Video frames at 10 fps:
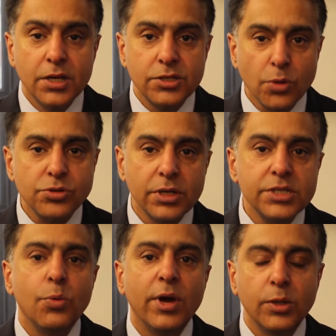social
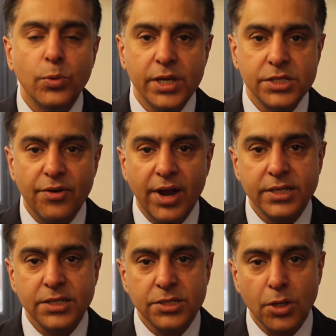is the way that we
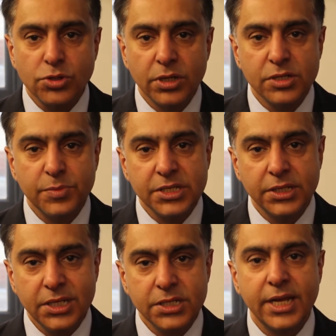interact, and socialism
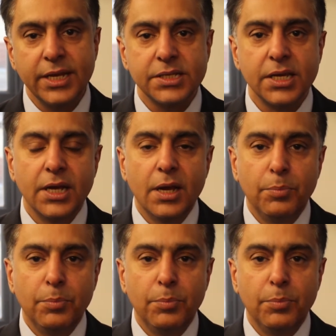is a distinct